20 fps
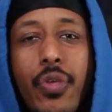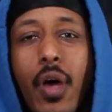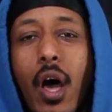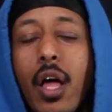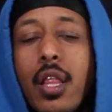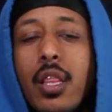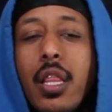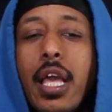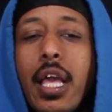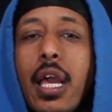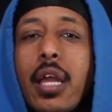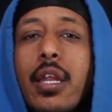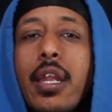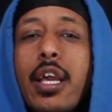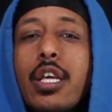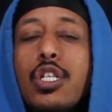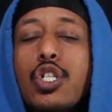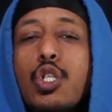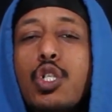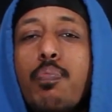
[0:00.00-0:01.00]
like a
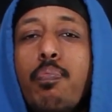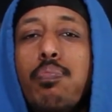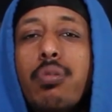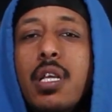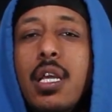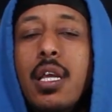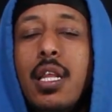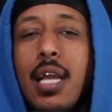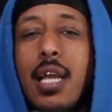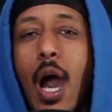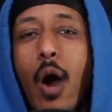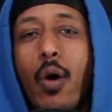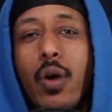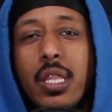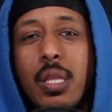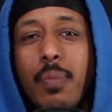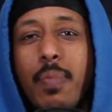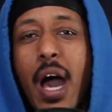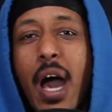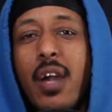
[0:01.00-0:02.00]
nigga's just bleeding out
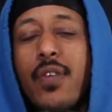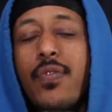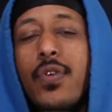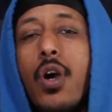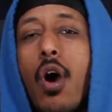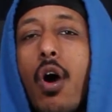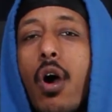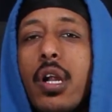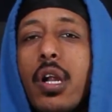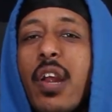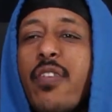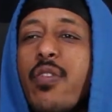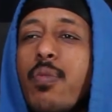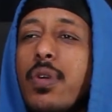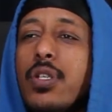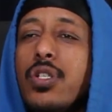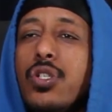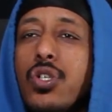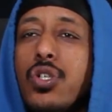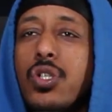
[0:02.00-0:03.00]
in the back of a car and
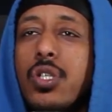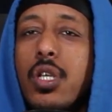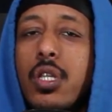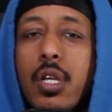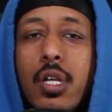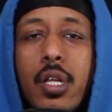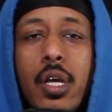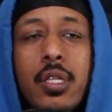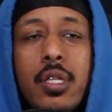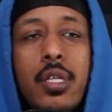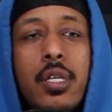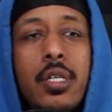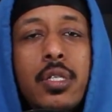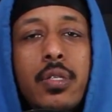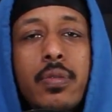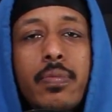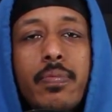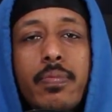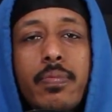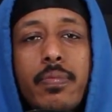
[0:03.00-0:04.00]
everybody's just sitting there like this.